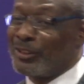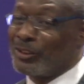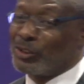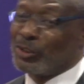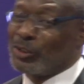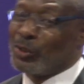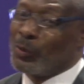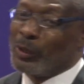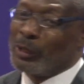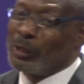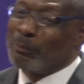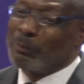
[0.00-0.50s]
you
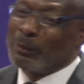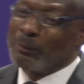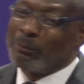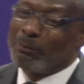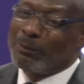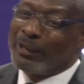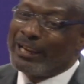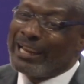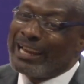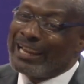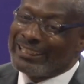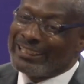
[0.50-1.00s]
will be
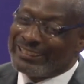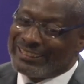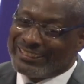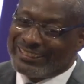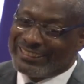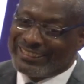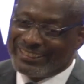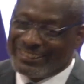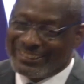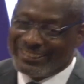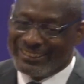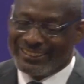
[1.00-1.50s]

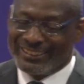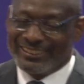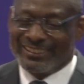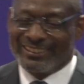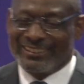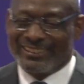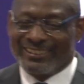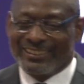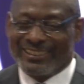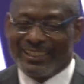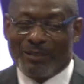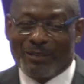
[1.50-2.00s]
blessed
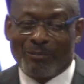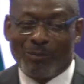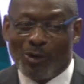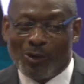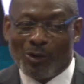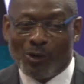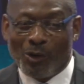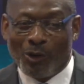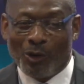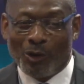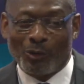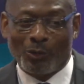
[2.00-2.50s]
among
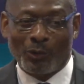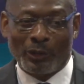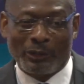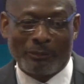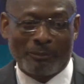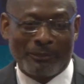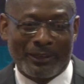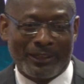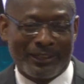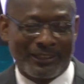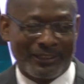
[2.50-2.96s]
all women.